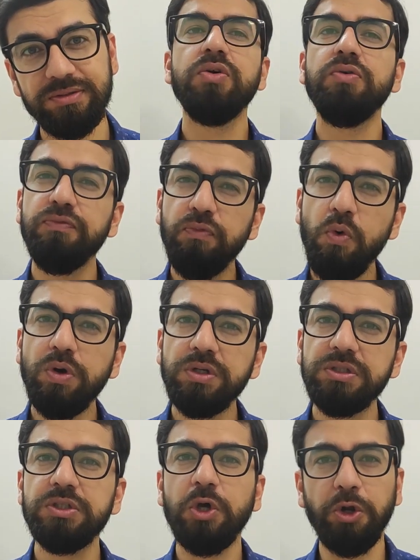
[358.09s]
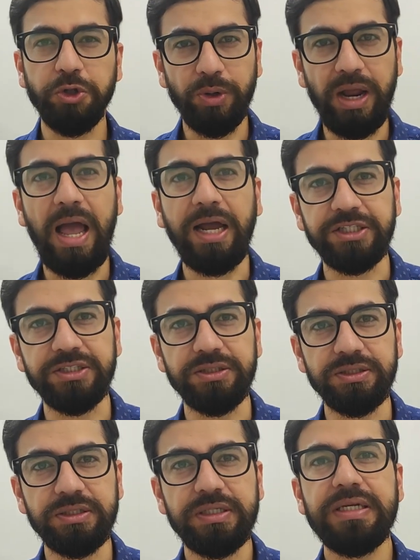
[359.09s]
Focus on your action,
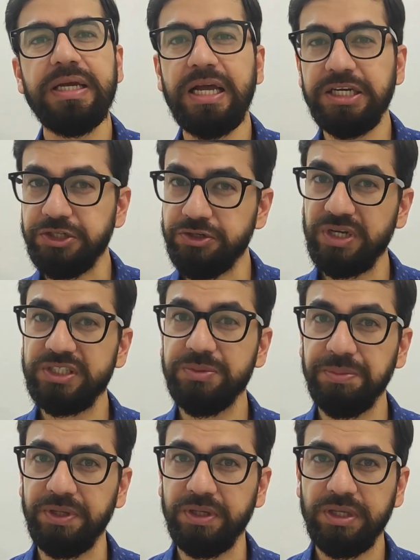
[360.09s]
and trust me,